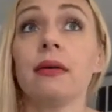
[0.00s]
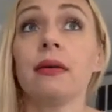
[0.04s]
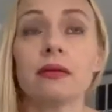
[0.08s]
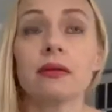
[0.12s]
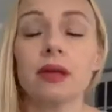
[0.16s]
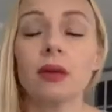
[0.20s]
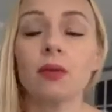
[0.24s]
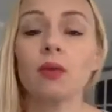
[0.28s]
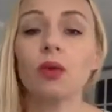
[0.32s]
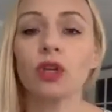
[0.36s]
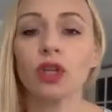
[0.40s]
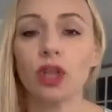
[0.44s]

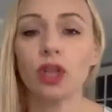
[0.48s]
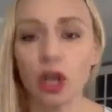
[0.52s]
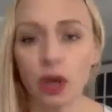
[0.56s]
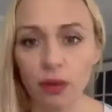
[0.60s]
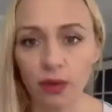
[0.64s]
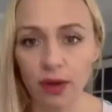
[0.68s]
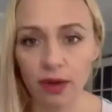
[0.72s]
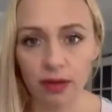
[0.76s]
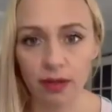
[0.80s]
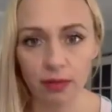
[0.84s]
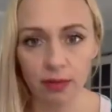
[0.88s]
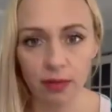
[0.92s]
someone
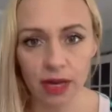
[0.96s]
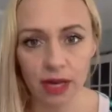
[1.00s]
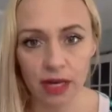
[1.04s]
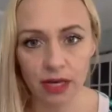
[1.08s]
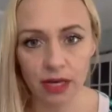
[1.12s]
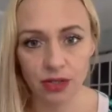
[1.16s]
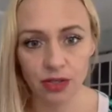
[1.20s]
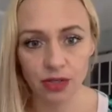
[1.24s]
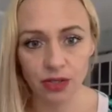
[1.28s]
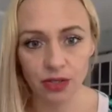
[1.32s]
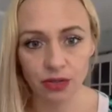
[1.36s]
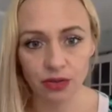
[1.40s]
go with
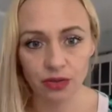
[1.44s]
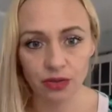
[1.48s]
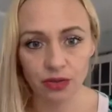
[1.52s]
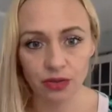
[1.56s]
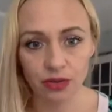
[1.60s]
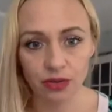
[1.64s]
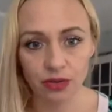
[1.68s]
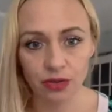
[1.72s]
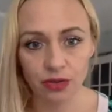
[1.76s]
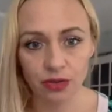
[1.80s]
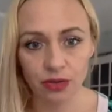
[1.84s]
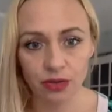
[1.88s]
me to
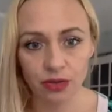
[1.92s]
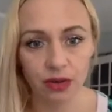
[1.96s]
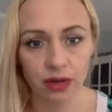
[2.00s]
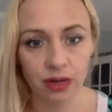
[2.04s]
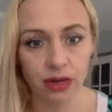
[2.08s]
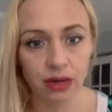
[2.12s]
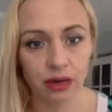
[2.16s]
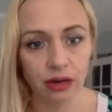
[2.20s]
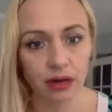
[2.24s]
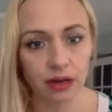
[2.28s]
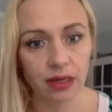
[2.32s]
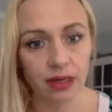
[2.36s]
any court
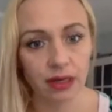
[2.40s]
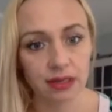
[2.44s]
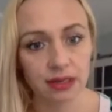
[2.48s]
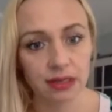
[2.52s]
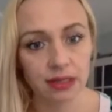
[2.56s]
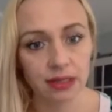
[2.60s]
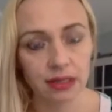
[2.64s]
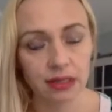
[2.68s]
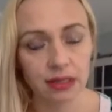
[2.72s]
hearings.